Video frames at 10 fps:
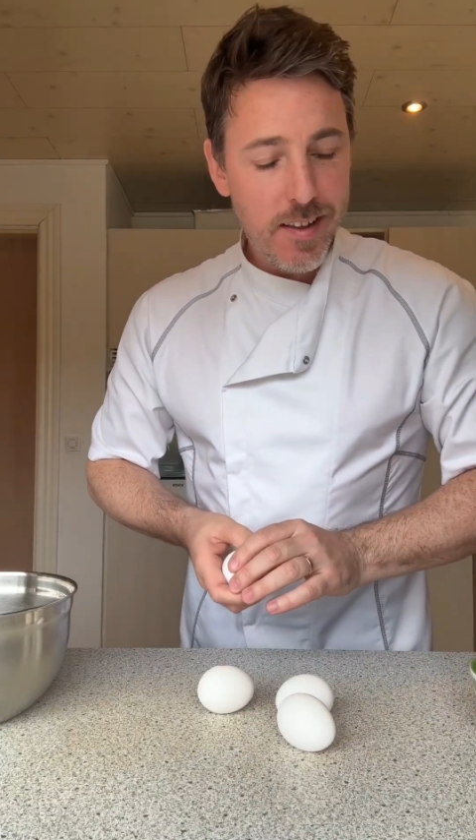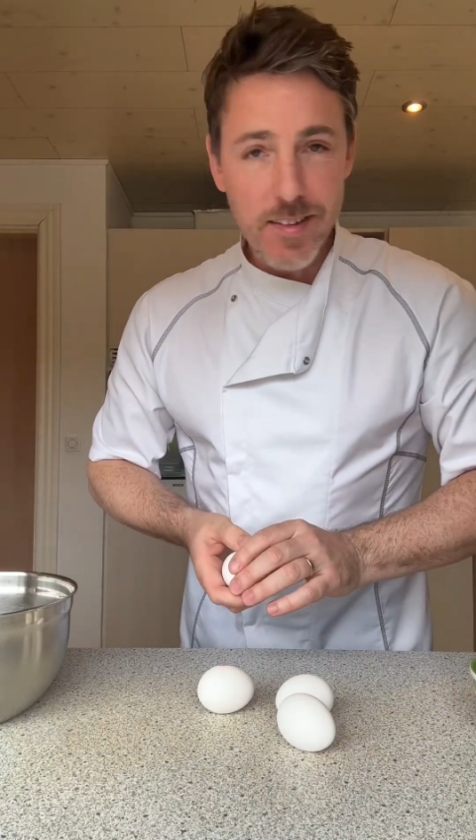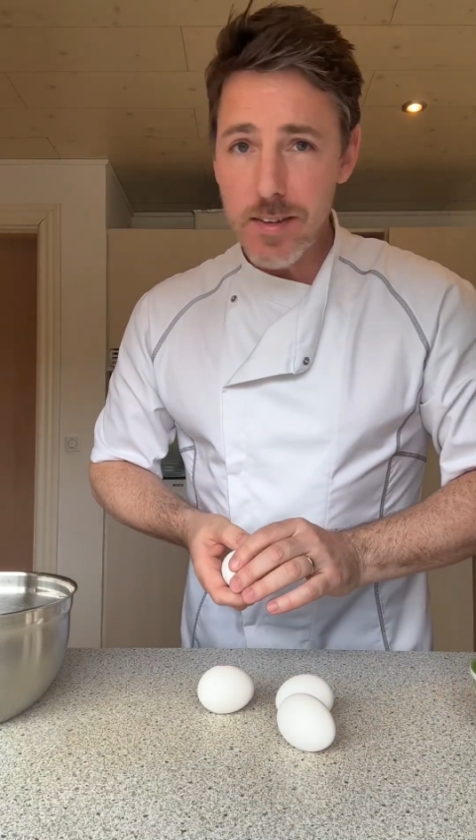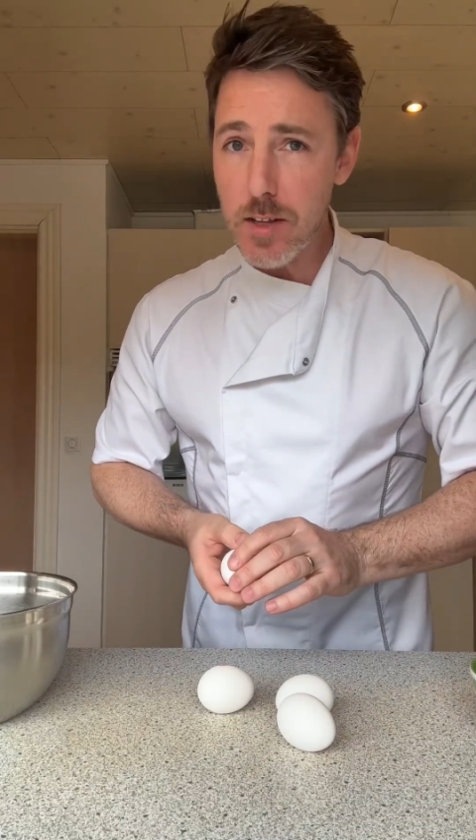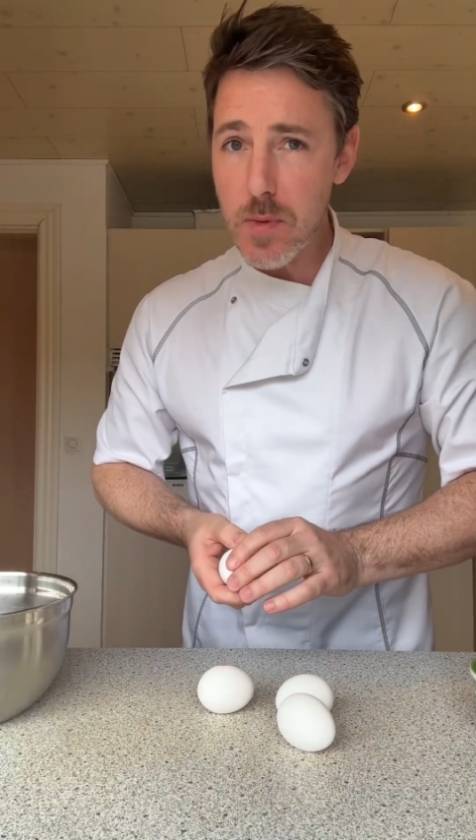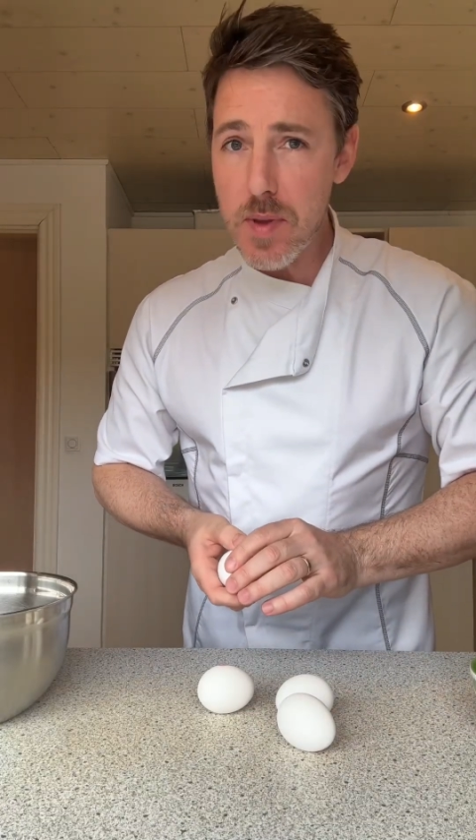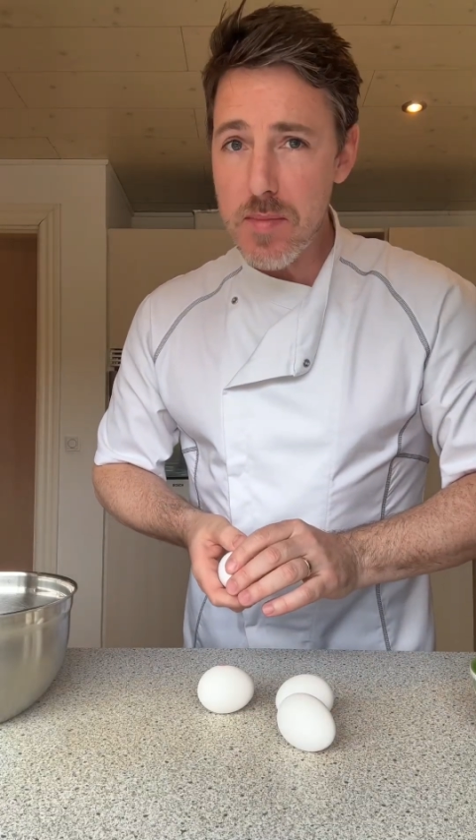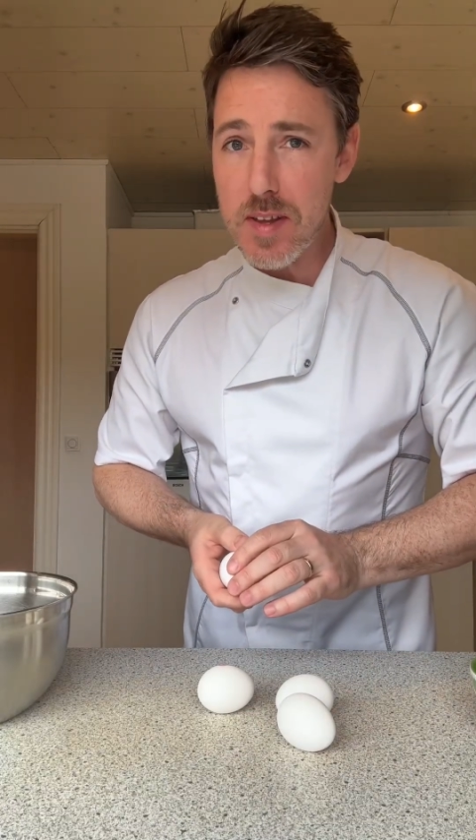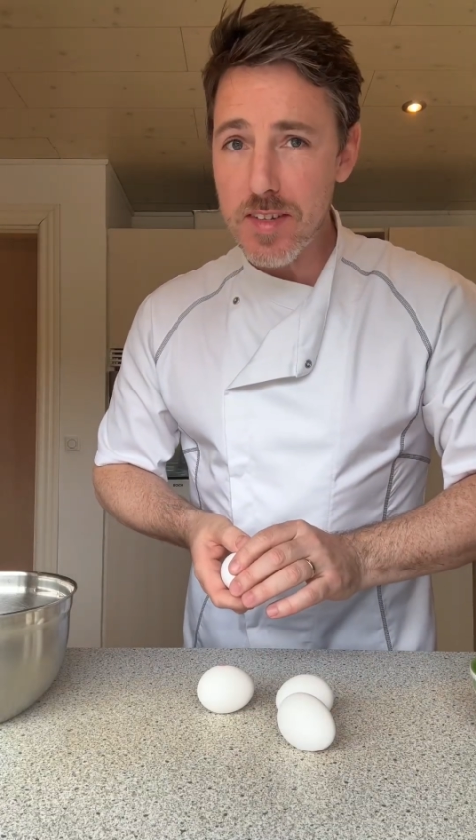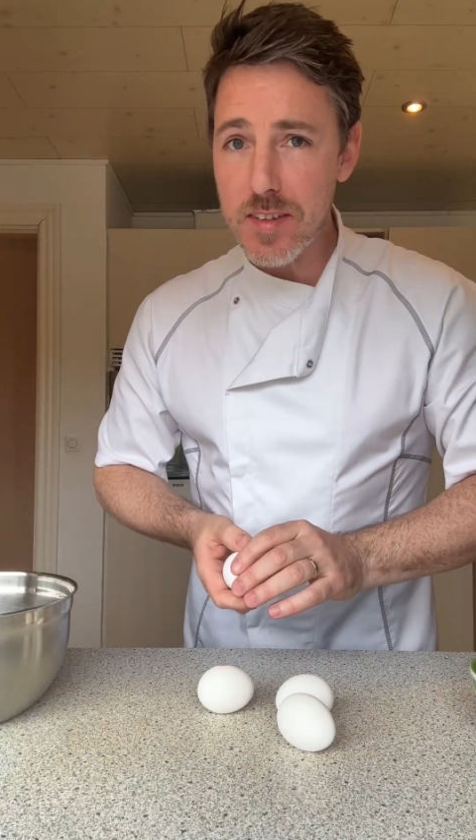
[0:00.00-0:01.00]
not to be
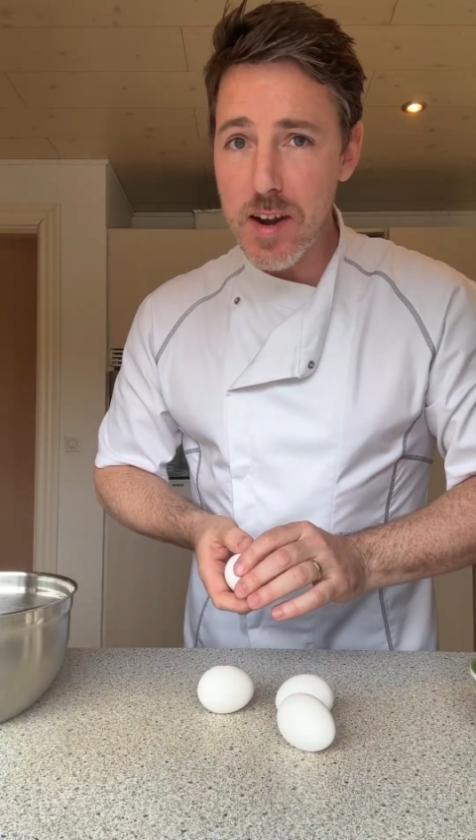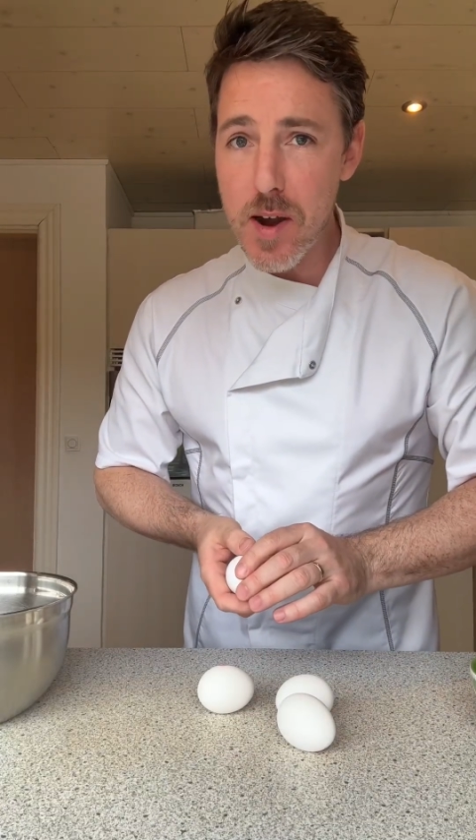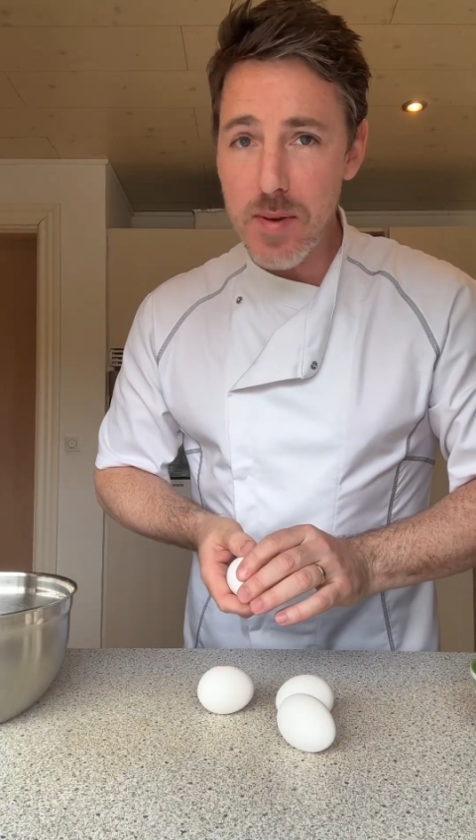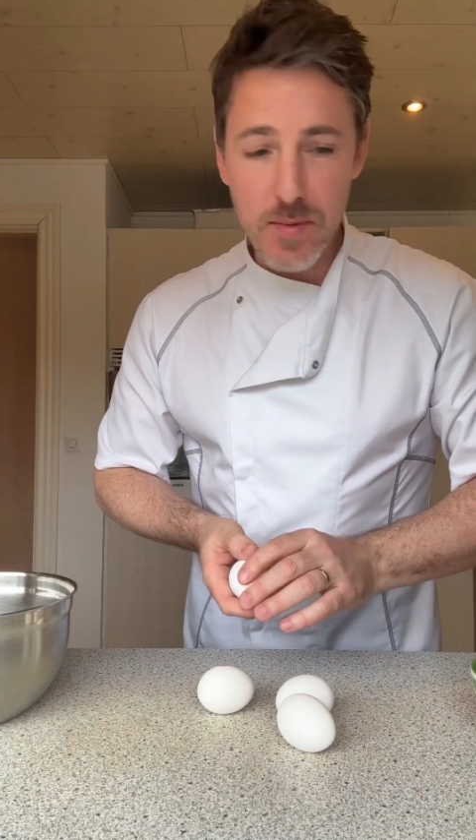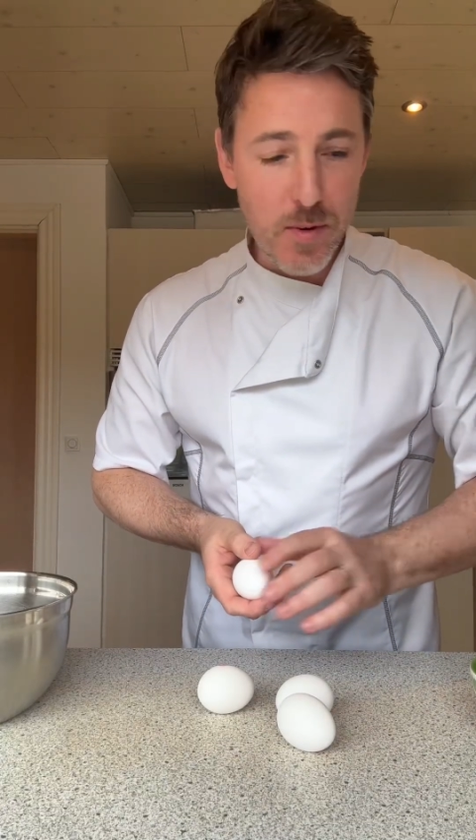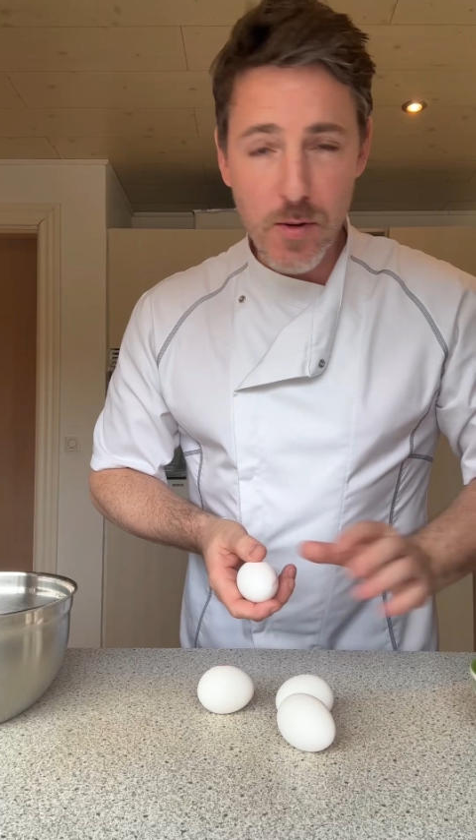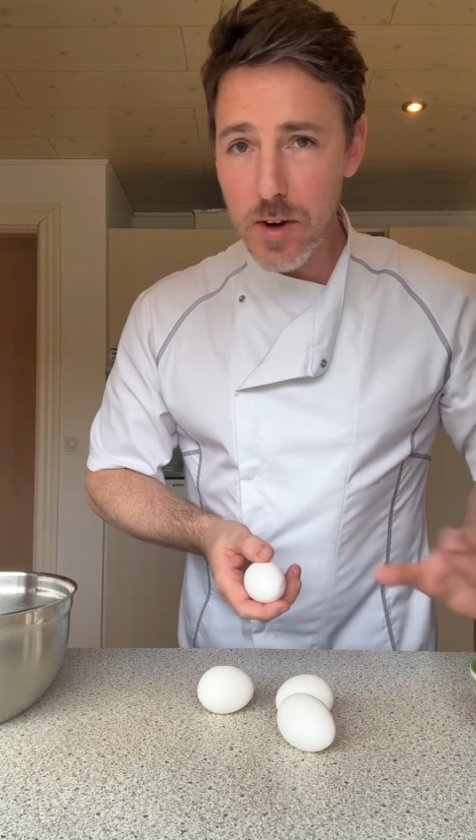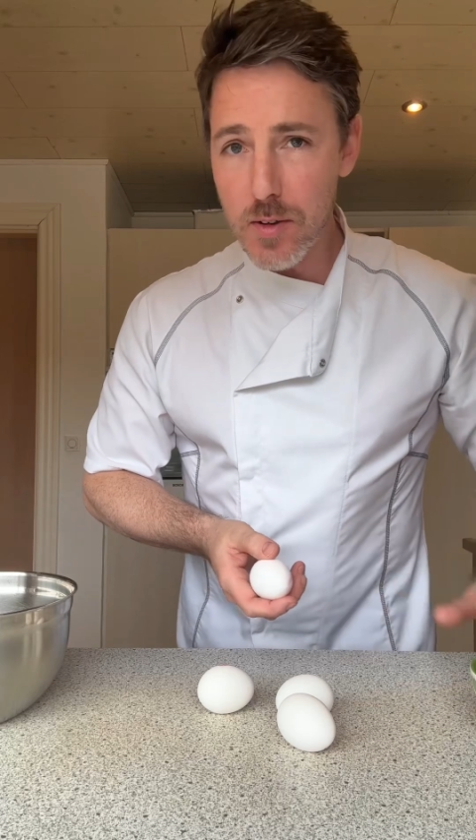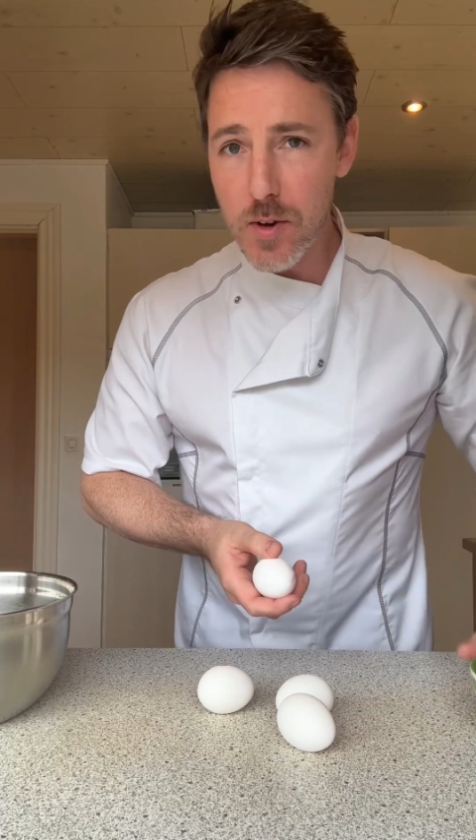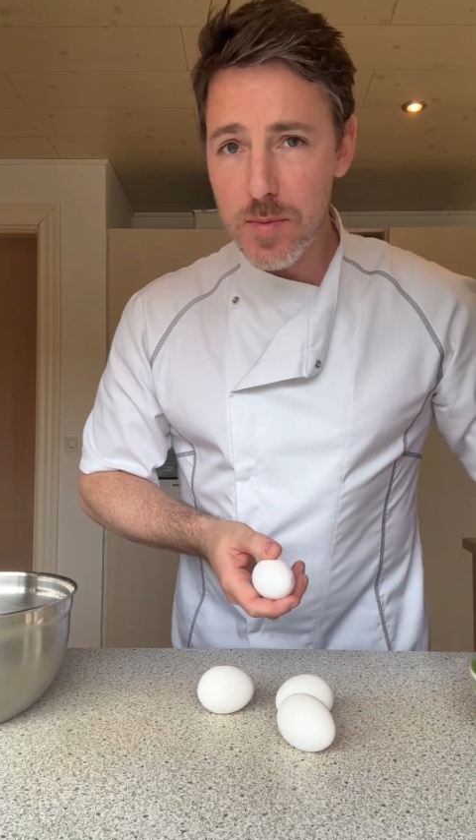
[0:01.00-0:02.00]
misinterpreted with
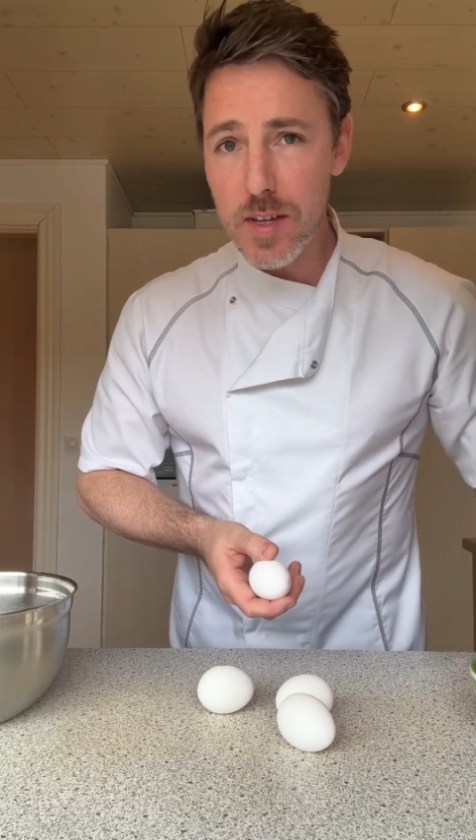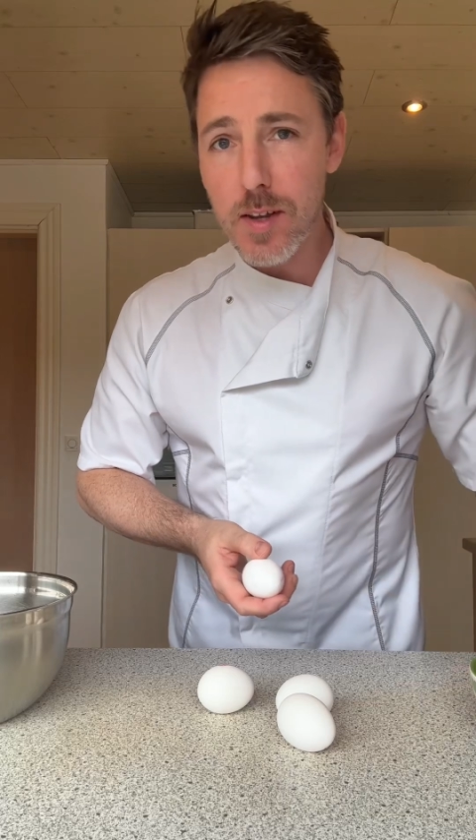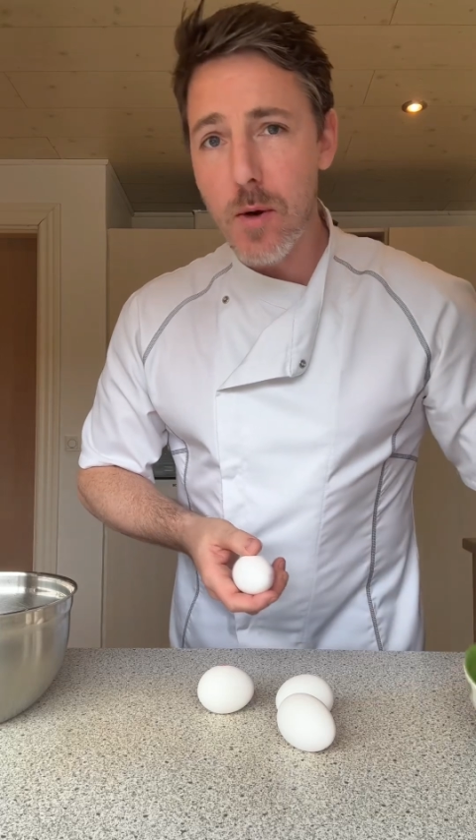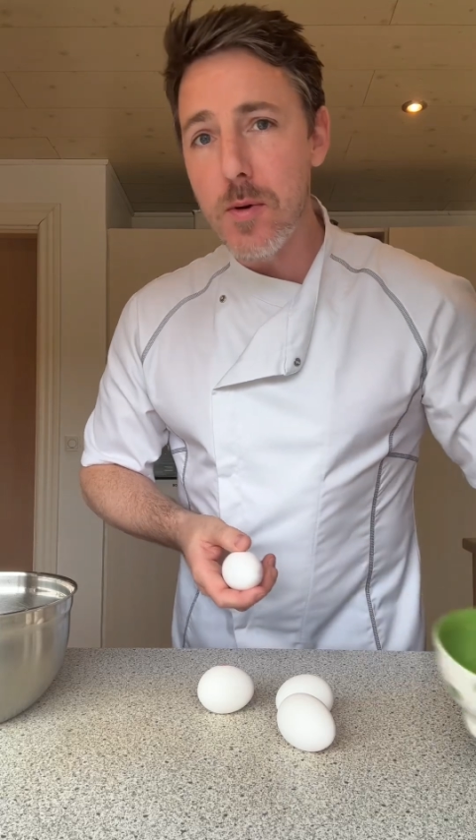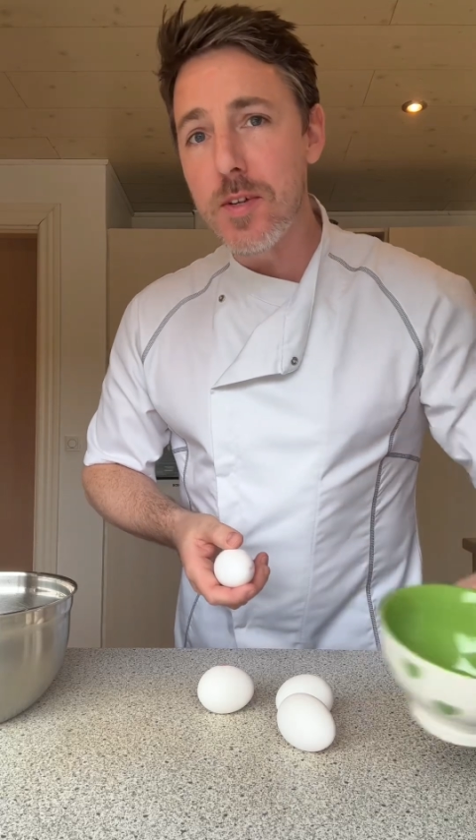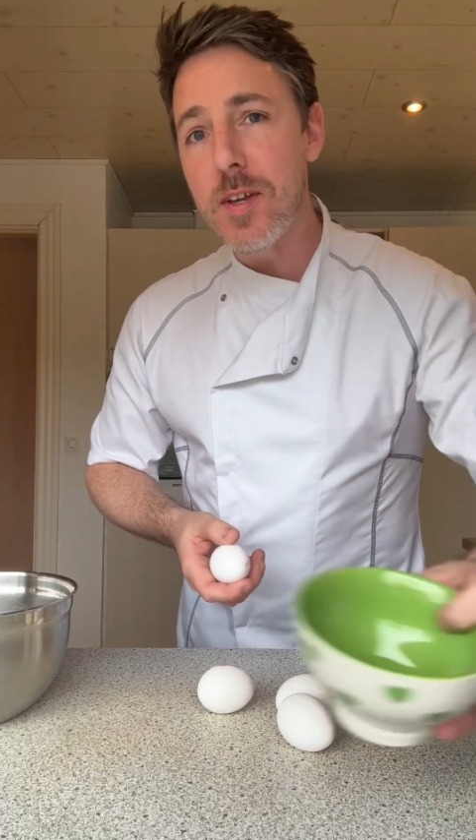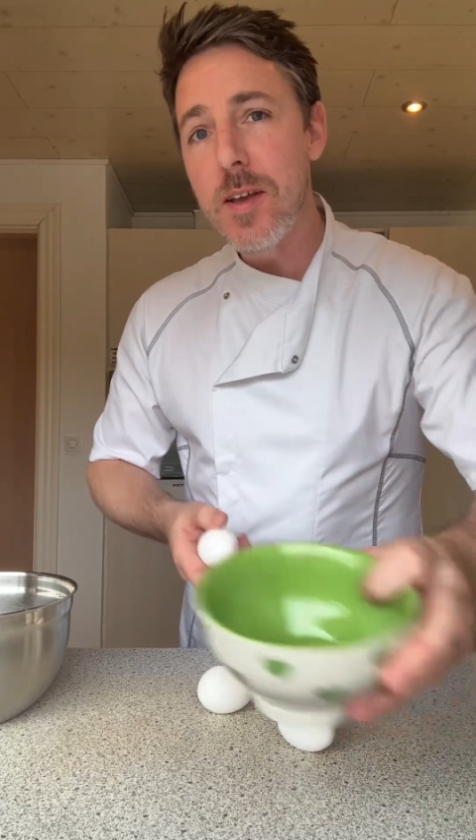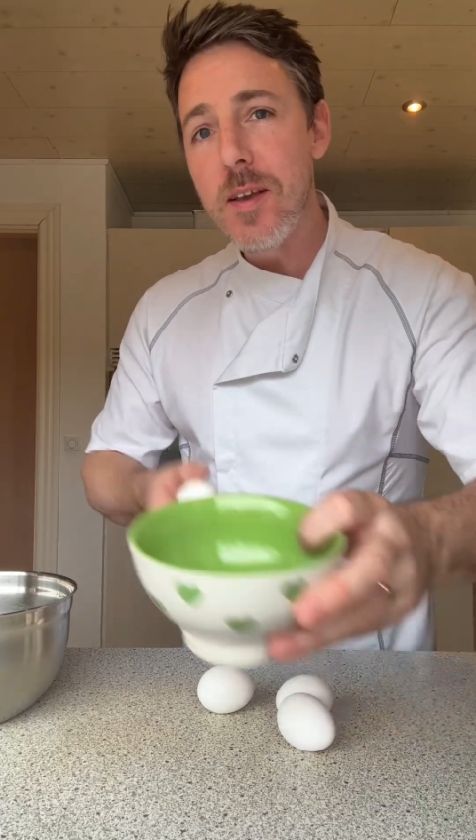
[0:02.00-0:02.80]
other types of yolks,